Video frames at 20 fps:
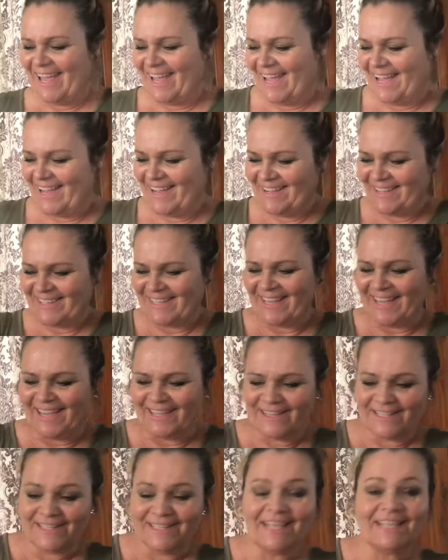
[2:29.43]
Okay,
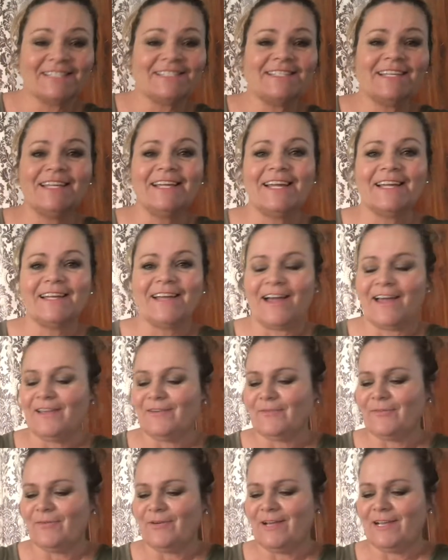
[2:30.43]
the next thing I got
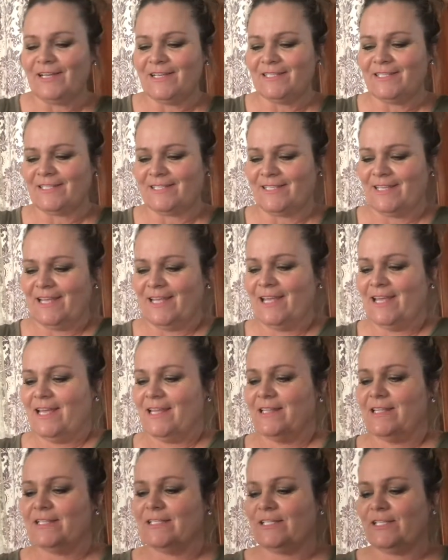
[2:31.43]
was
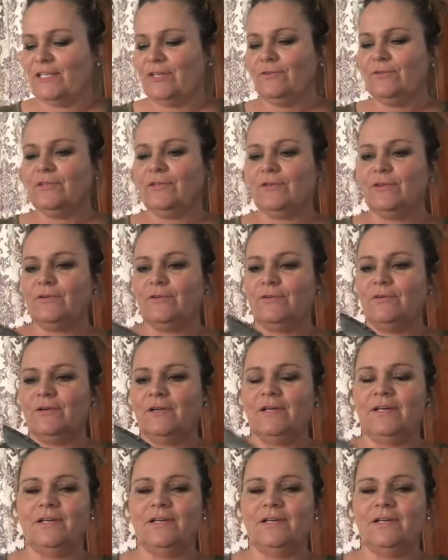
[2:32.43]
this cute little